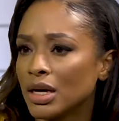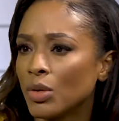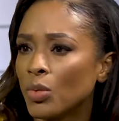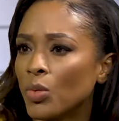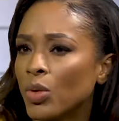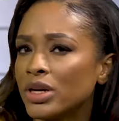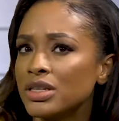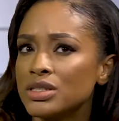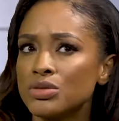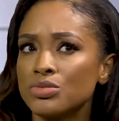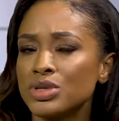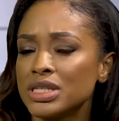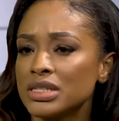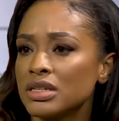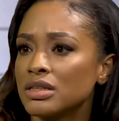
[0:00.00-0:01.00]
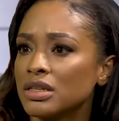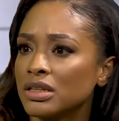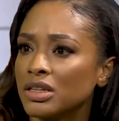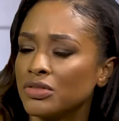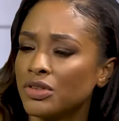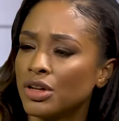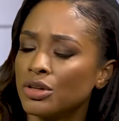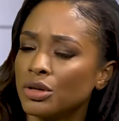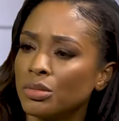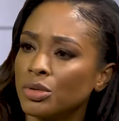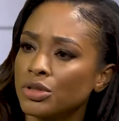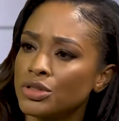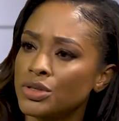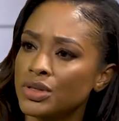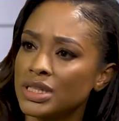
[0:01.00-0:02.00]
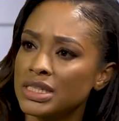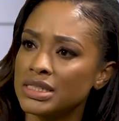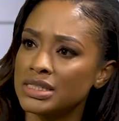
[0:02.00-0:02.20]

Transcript: What is the reason that they're vulnerable during this